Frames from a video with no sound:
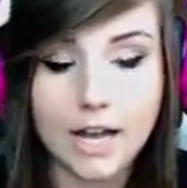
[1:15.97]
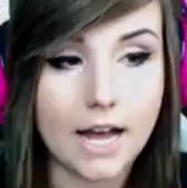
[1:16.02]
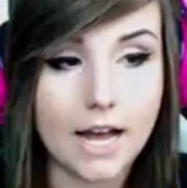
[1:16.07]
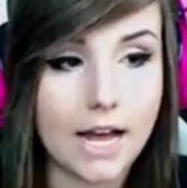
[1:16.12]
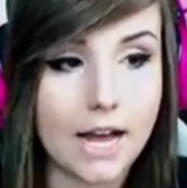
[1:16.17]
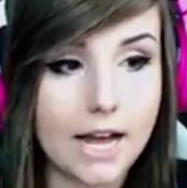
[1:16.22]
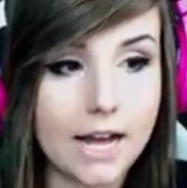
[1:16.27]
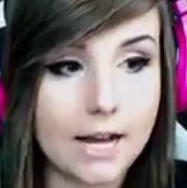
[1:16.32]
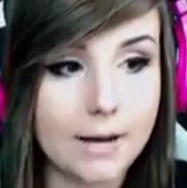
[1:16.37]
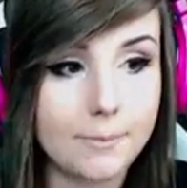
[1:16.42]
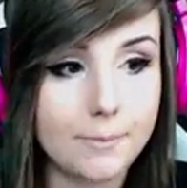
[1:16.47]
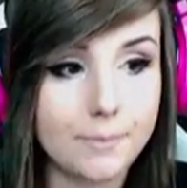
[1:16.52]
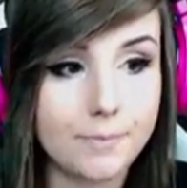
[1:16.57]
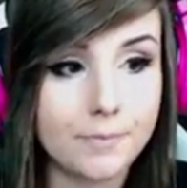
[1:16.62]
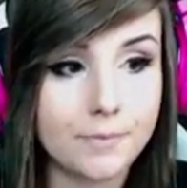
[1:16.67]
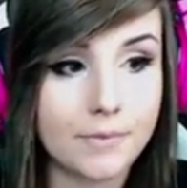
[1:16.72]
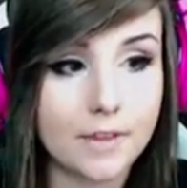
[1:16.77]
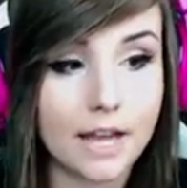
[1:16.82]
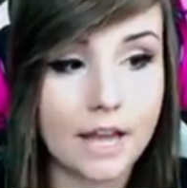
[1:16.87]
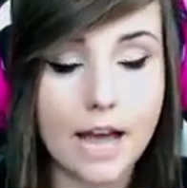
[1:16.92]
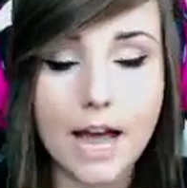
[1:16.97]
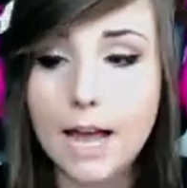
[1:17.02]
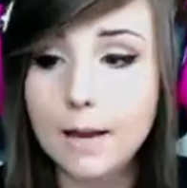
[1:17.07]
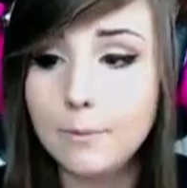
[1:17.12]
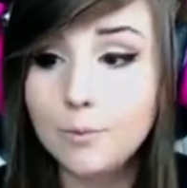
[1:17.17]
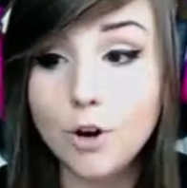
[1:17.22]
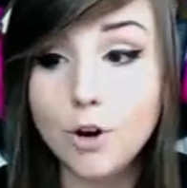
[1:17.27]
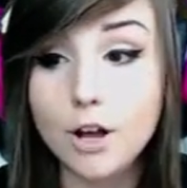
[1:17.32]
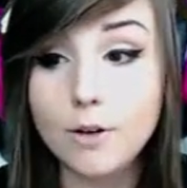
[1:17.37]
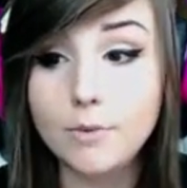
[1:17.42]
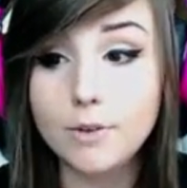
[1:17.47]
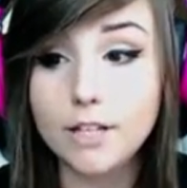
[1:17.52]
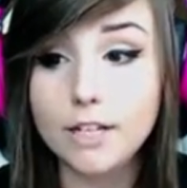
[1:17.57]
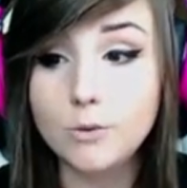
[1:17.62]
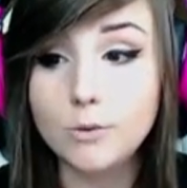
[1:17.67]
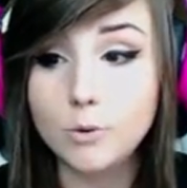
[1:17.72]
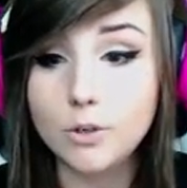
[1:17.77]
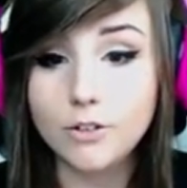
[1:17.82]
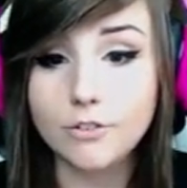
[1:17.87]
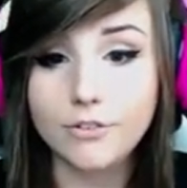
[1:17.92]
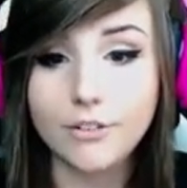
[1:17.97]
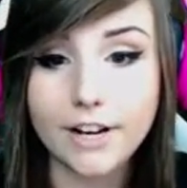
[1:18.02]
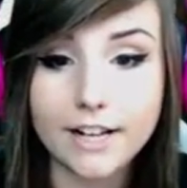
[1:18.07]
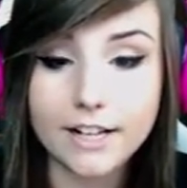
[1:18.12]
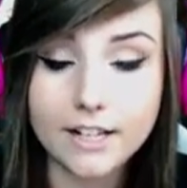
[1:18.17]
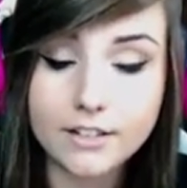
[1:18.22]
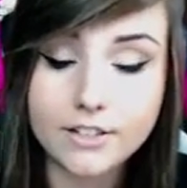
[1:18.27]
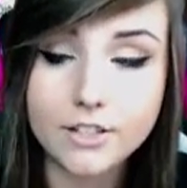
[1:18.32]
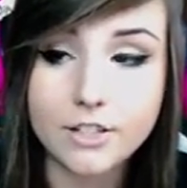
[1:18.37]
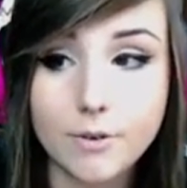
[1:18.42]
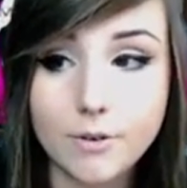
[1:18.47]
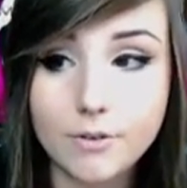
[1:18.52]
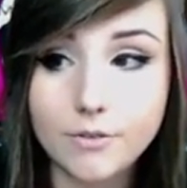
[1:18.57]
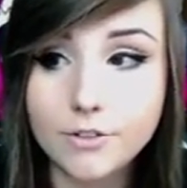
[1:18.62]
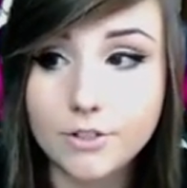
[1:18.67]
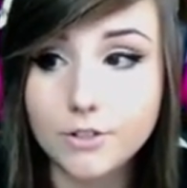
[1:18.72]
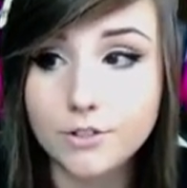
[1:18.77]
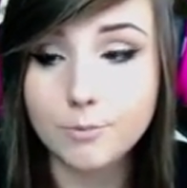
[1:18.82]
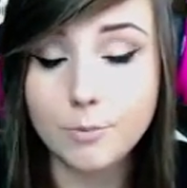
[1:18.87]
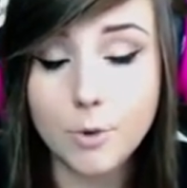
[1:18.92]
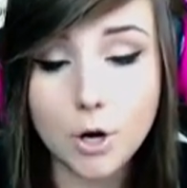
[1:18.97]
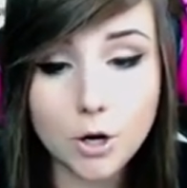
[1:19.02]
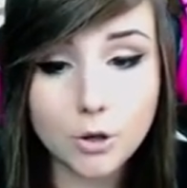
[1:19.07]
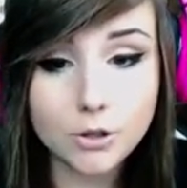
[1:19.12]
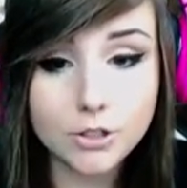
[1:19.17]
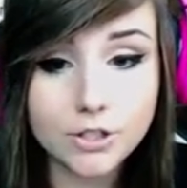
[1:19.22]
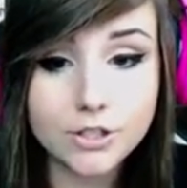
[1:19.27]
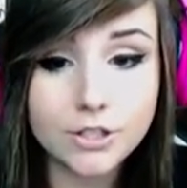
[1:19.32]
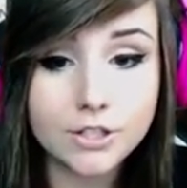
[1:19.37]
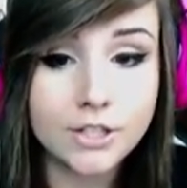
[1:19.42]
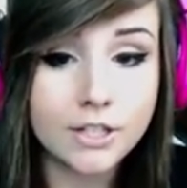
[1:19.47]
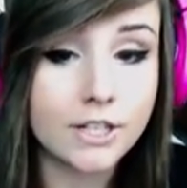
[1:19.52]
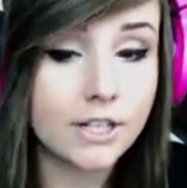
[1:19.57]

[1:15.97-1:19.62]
I probably will fail some of the smokes.